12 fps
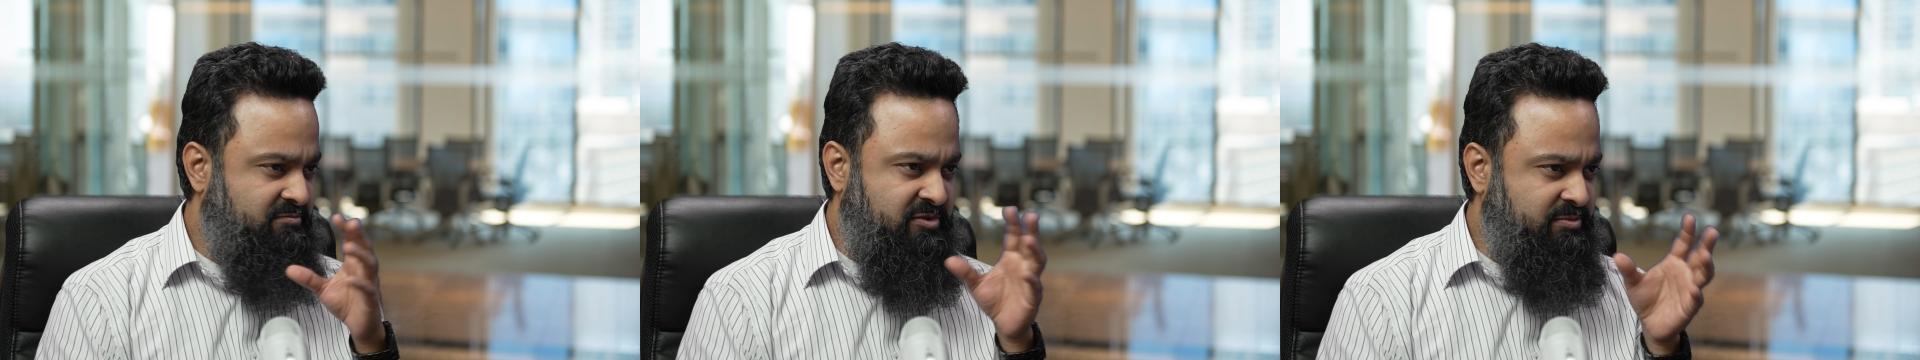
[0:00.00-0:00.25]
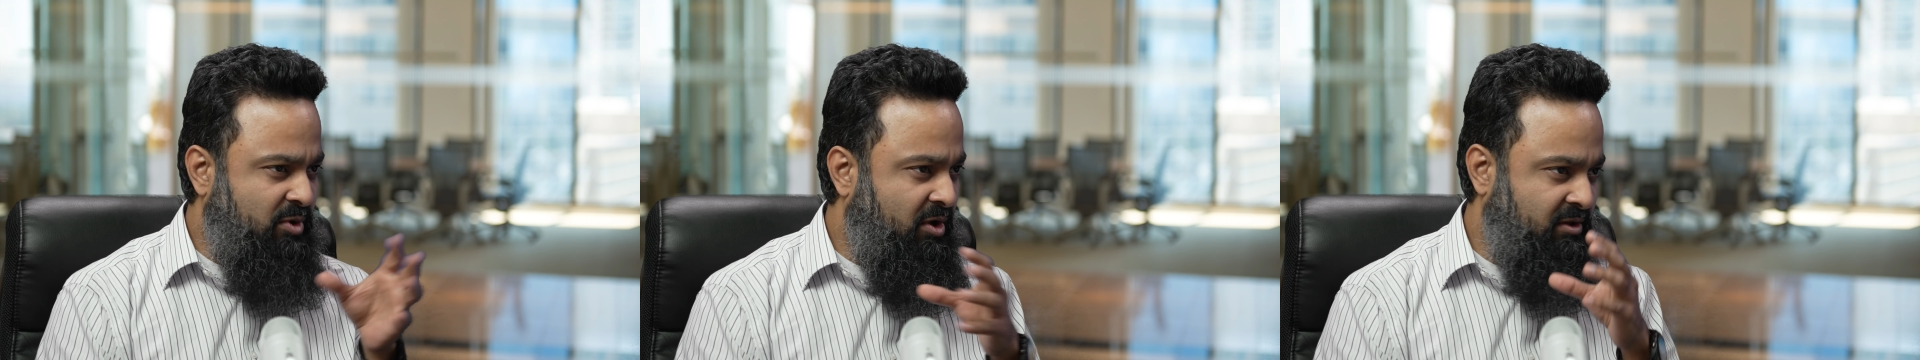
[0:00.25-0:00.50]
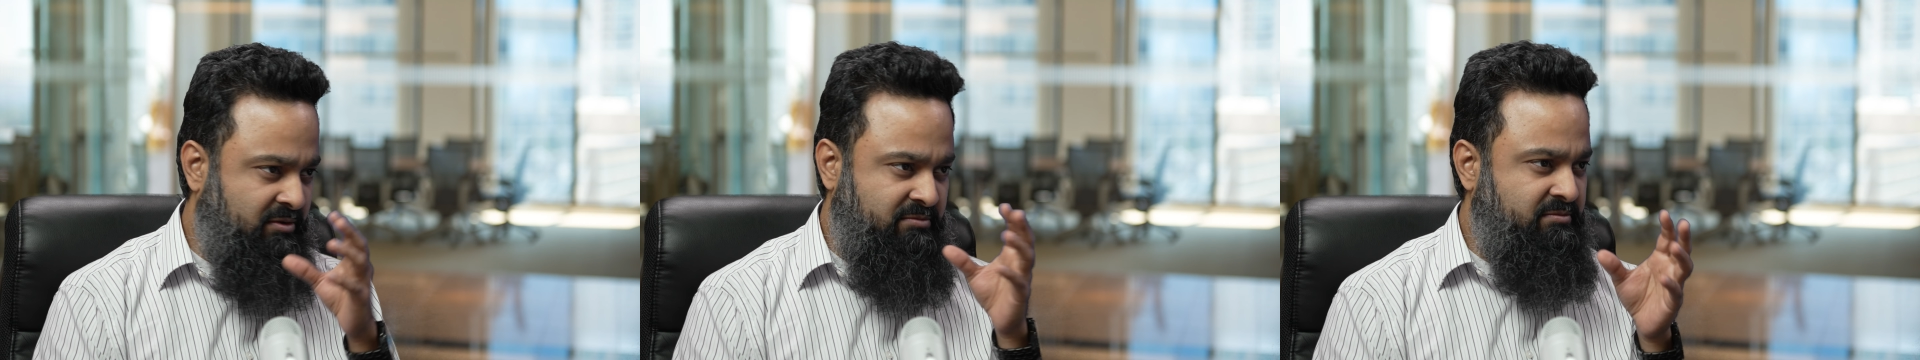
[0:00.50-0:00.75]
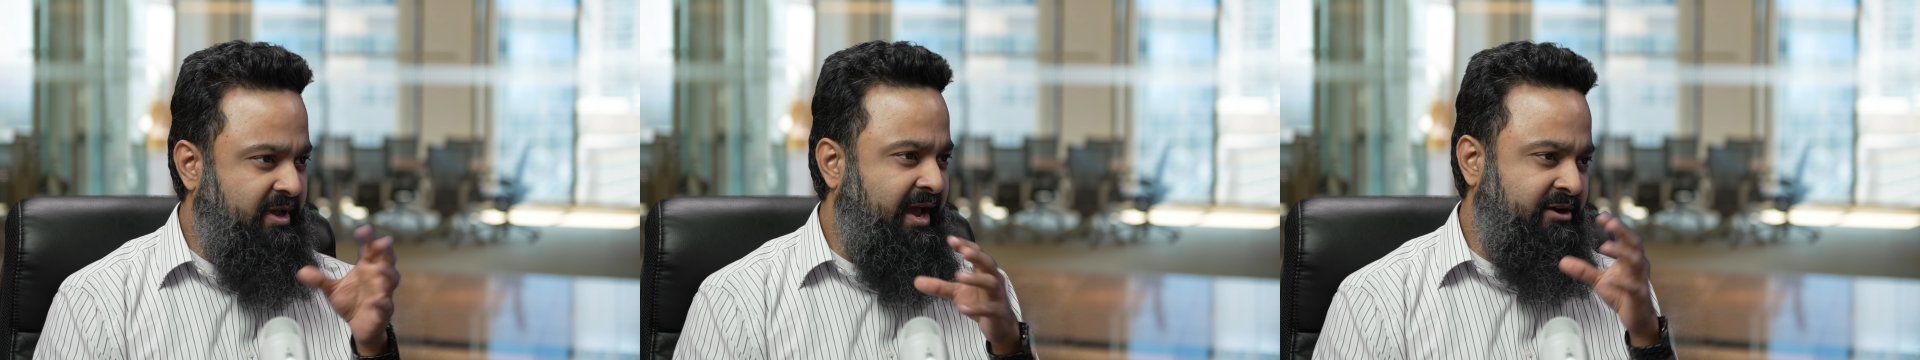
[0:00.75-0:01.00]
small
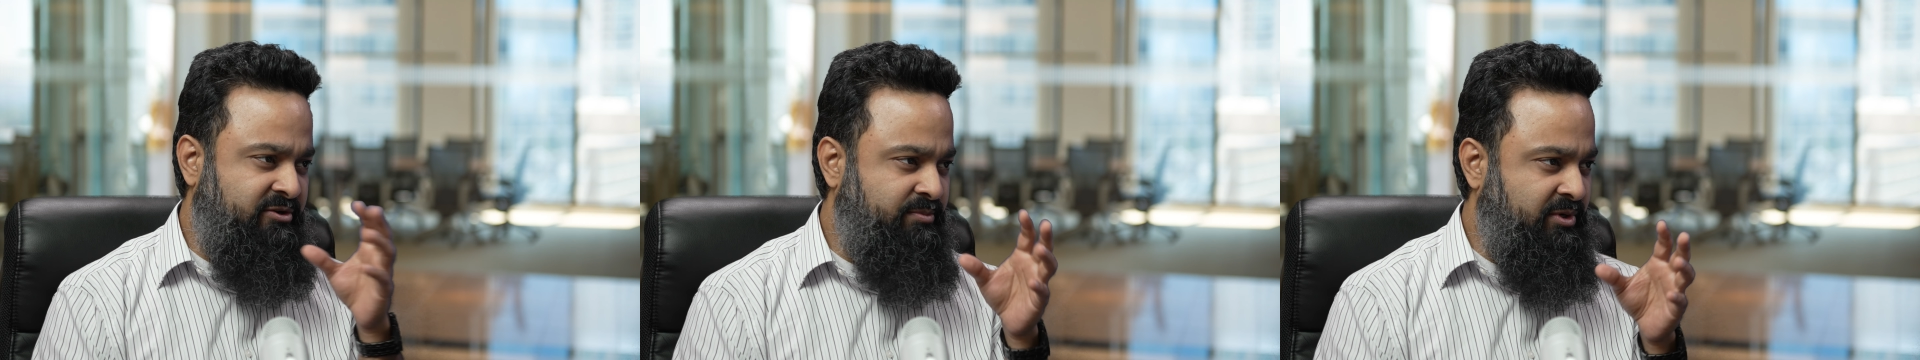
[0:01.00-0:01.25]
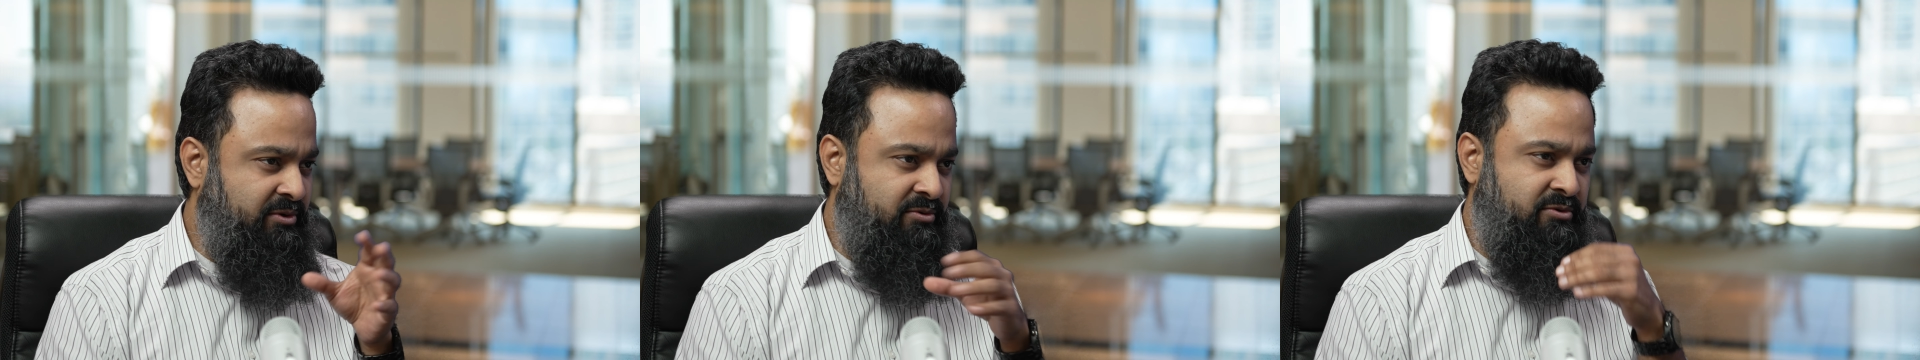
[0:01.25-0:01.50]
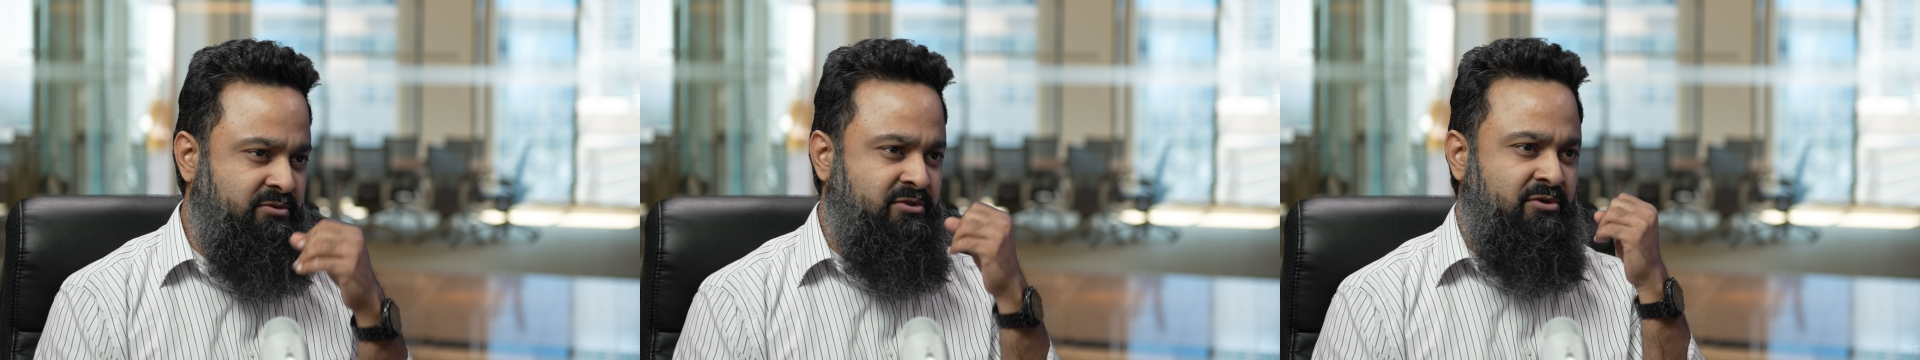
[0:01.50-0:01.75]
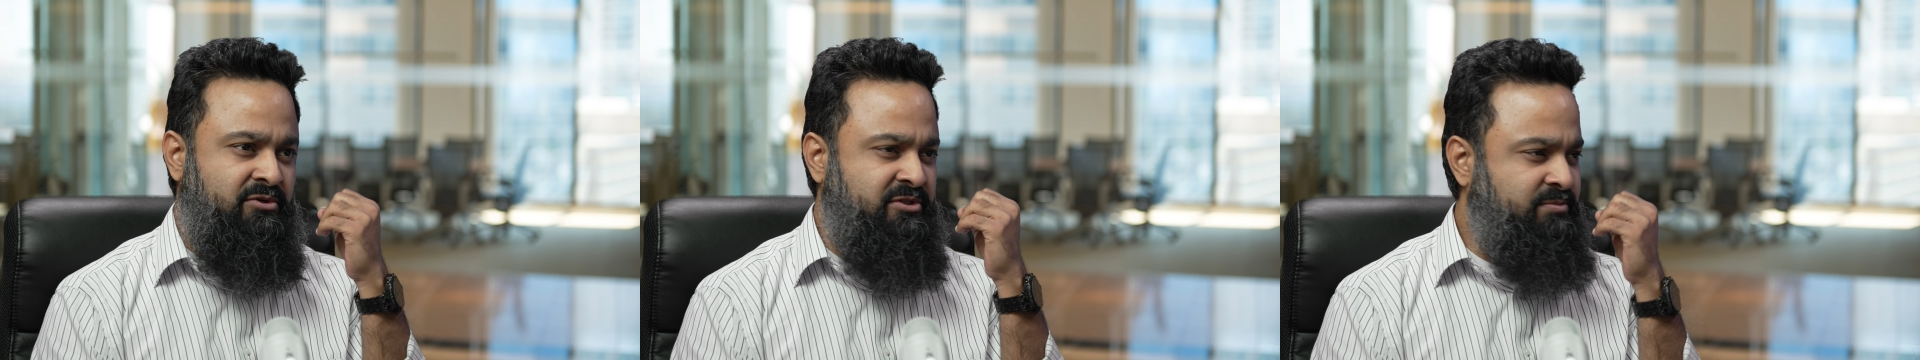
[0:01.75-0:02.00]
attributes
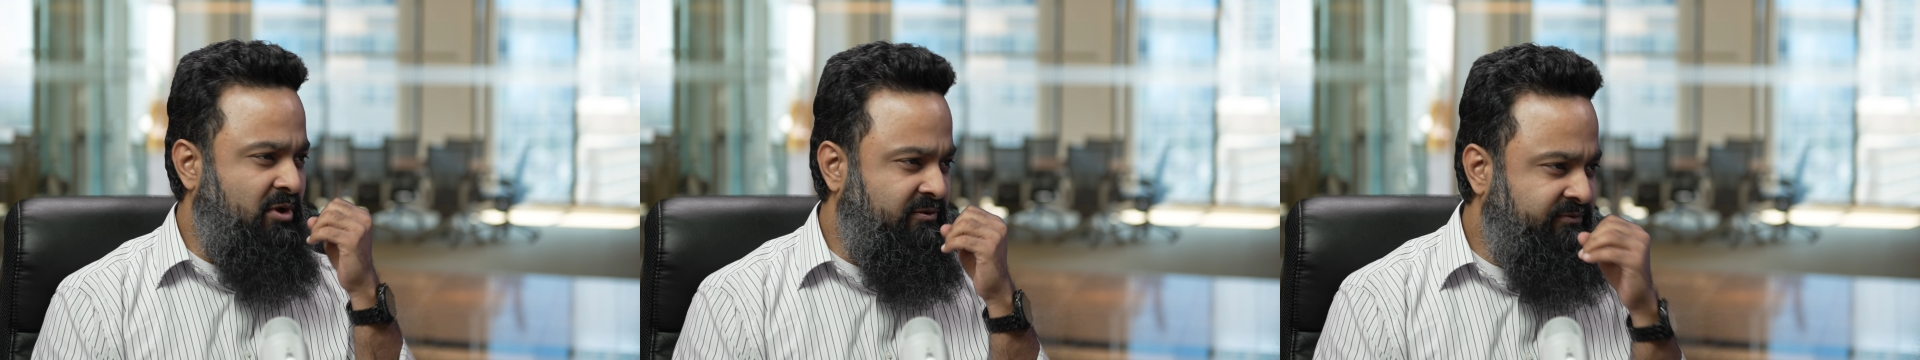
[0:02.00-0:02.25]
or small